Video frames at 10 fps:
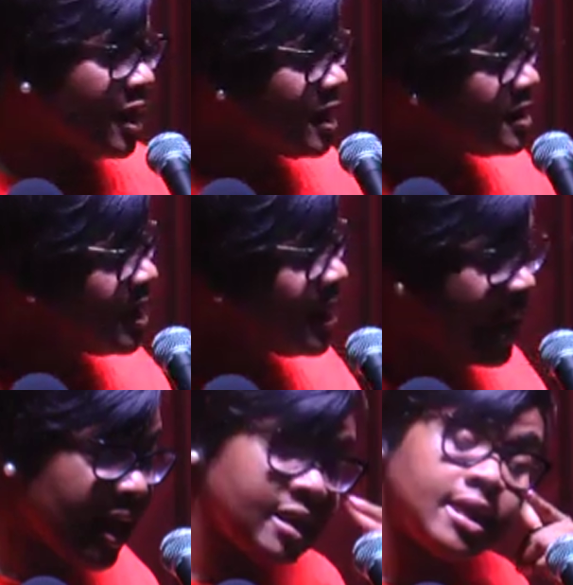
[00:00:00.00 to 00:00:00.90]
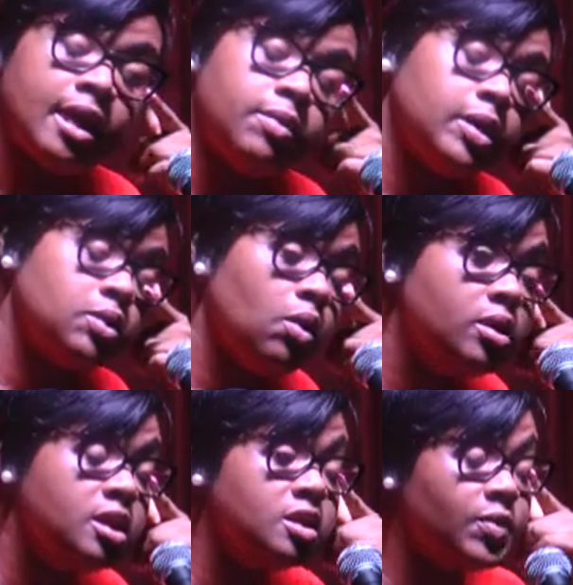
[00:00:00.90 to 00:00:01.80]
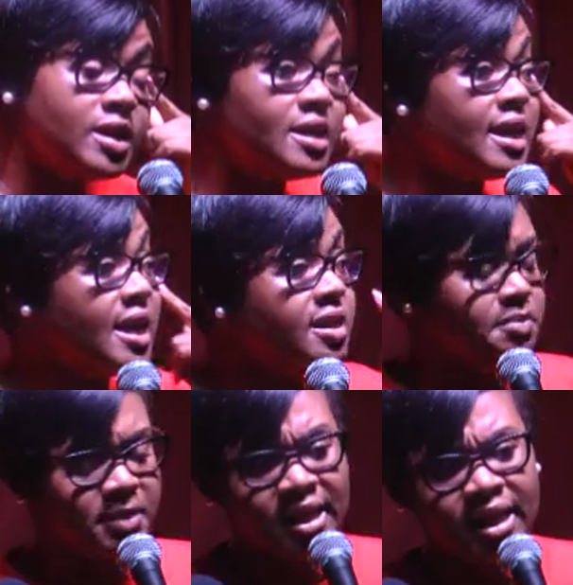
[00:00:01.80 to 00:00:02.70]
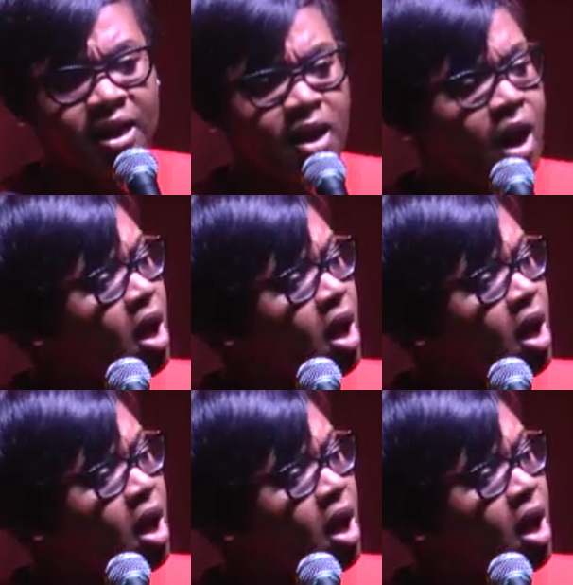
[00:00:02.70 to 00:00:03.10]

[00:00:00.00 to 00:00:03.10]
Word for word: and I think last year it was only 28 million